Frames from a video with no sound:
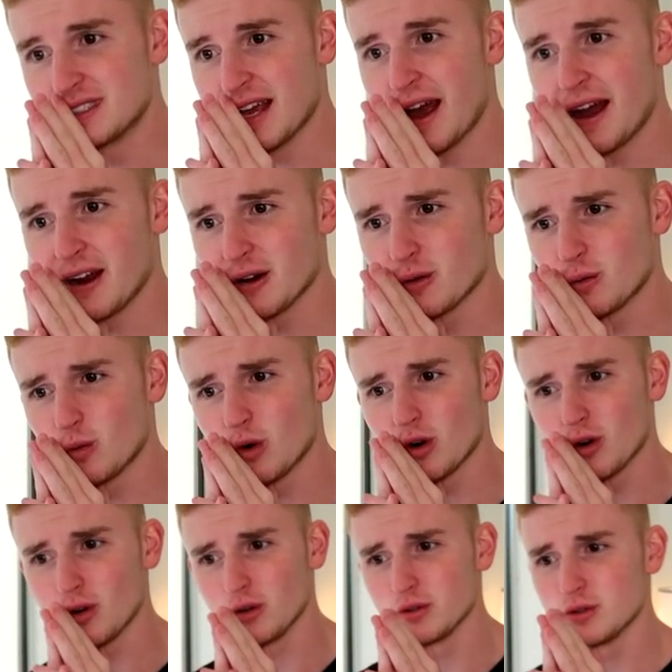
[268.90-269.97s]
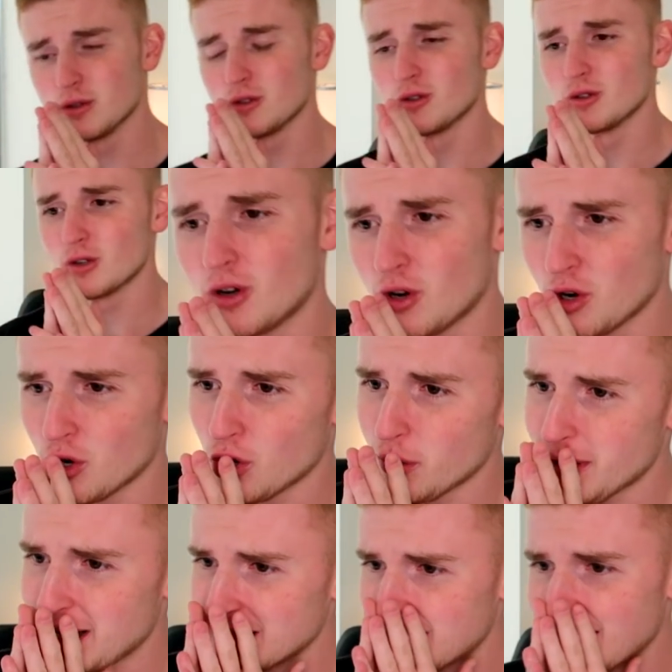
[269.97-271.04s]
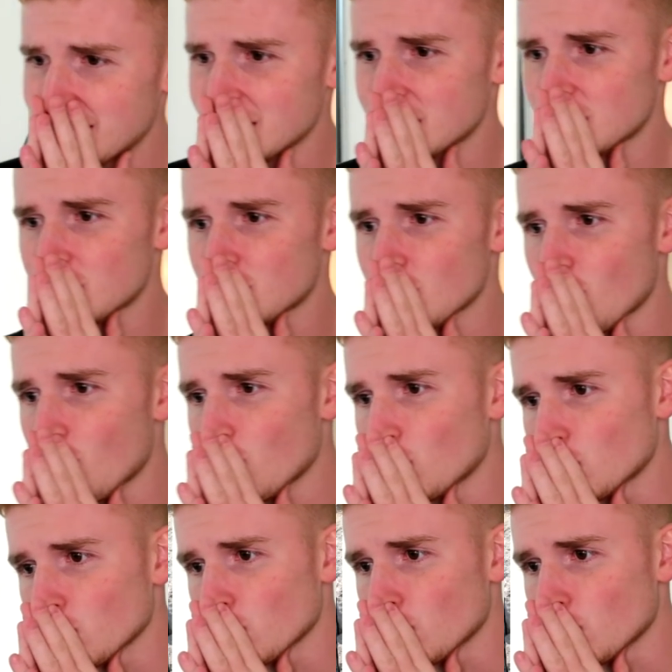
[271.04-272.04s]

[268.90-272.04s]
entire world, dude. Oh my, that is so